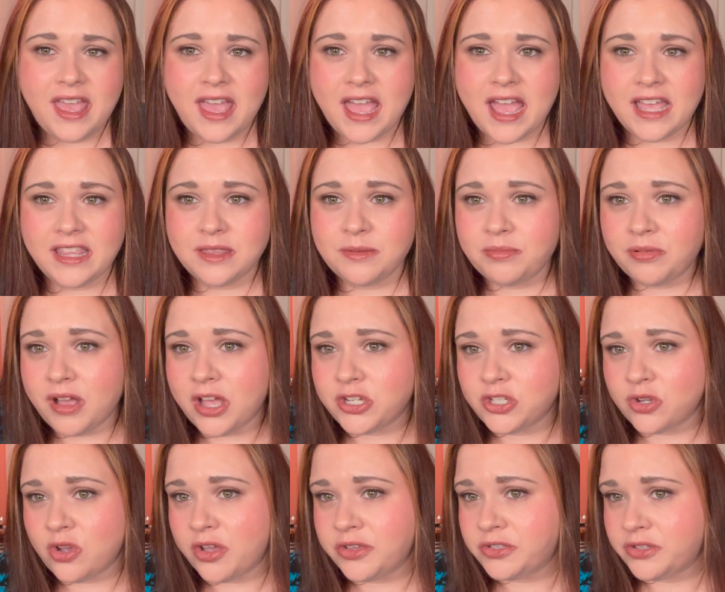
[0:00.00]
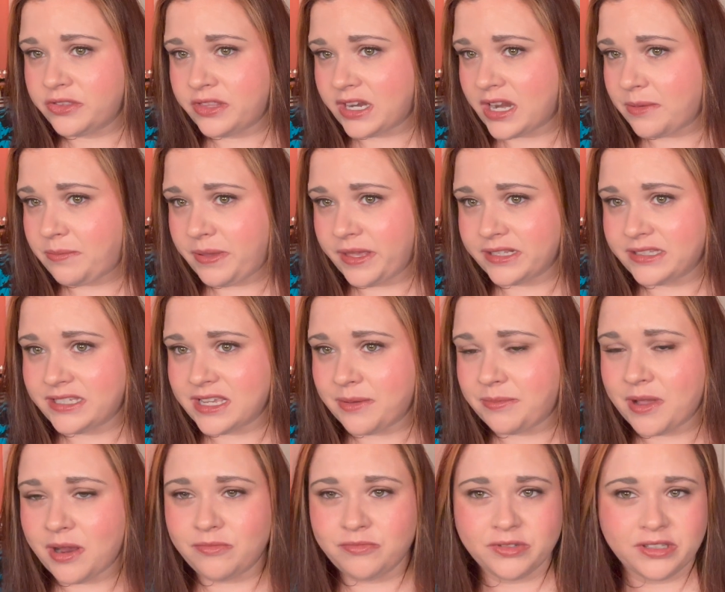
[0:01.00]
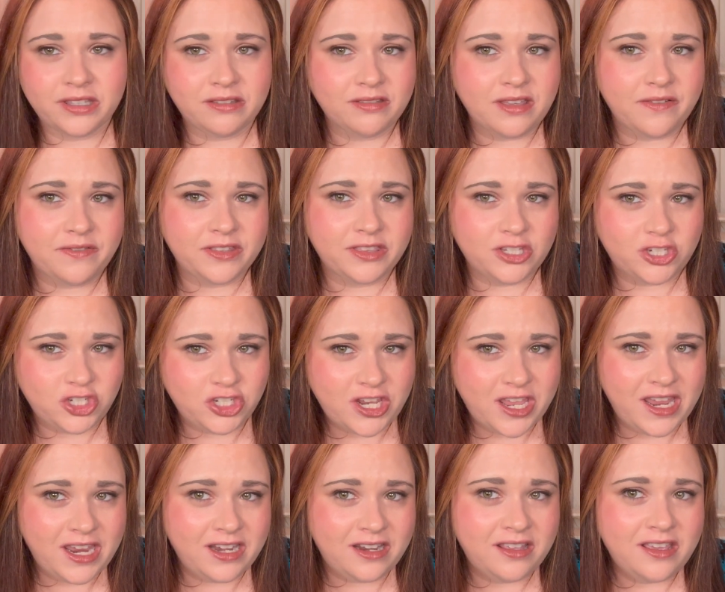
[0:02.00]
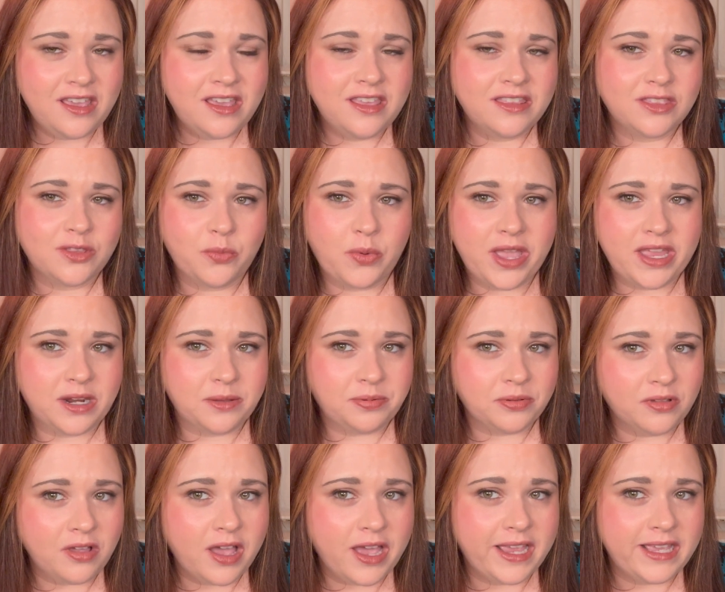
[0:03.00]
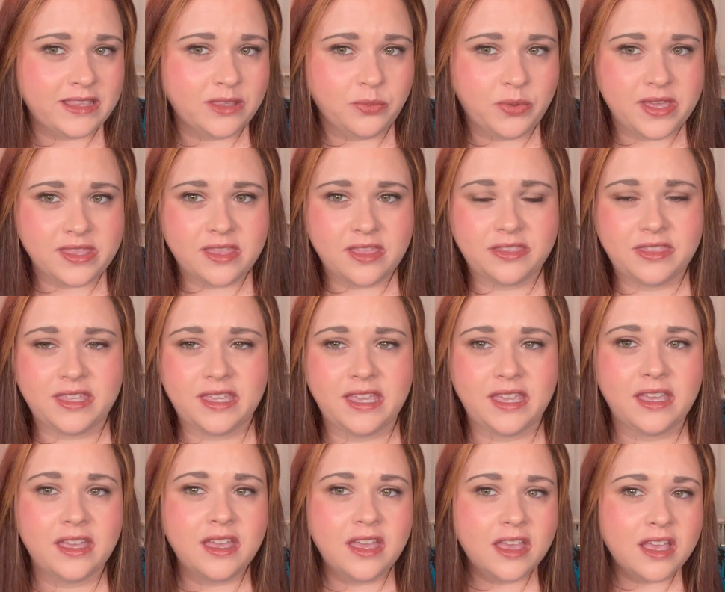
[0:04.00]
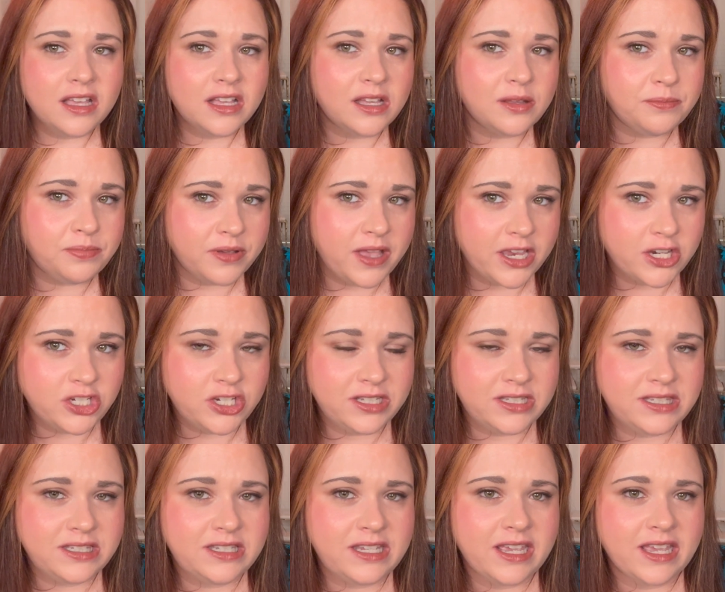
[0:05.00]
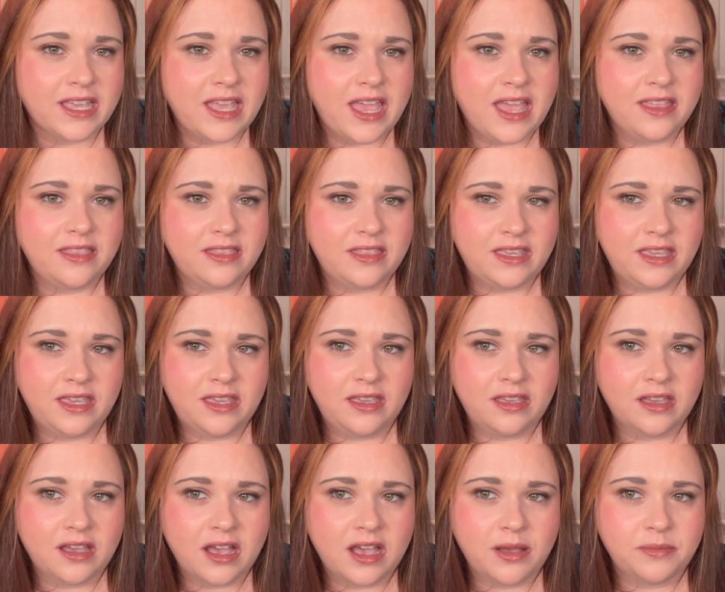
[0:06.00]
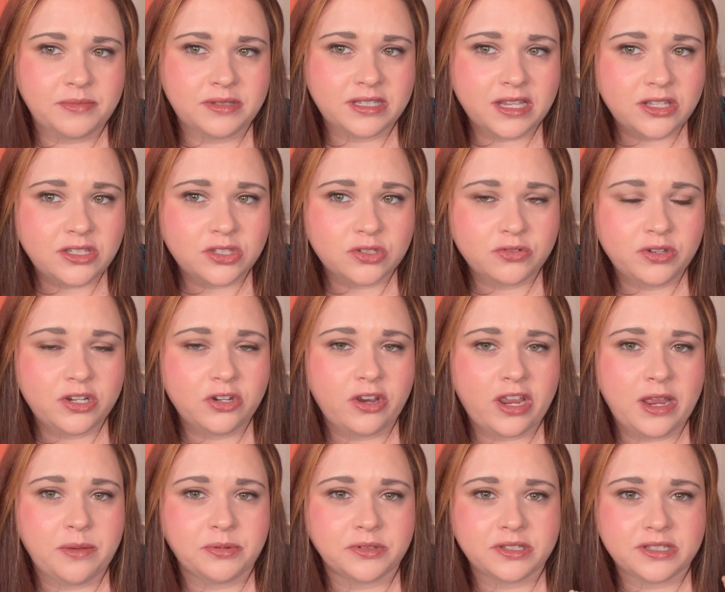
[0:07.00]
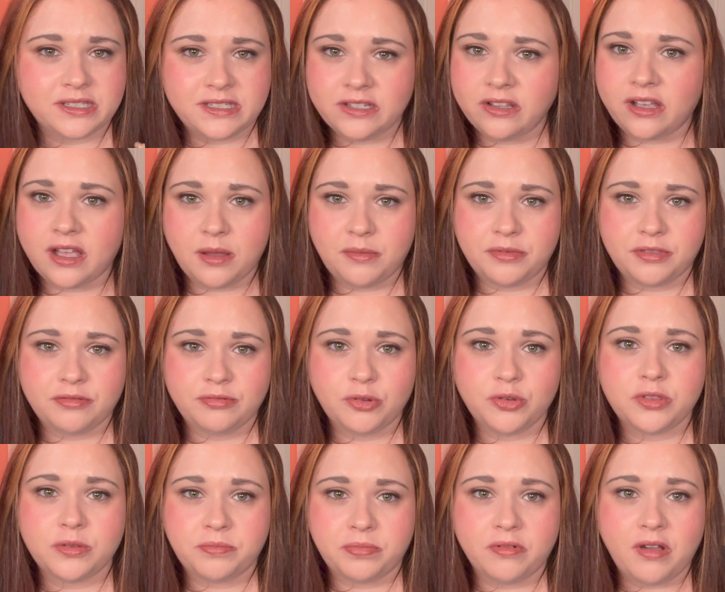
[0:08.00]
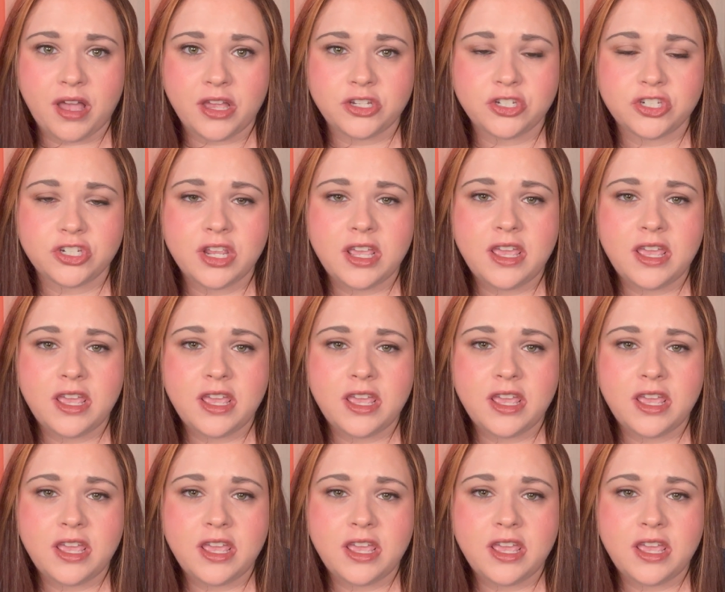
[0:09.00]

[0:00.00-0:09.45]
And the blush also that I picked up, I'm really loving the shade, the way it applied, the way that the complexion stick and the sunscreen are able to still come through the blush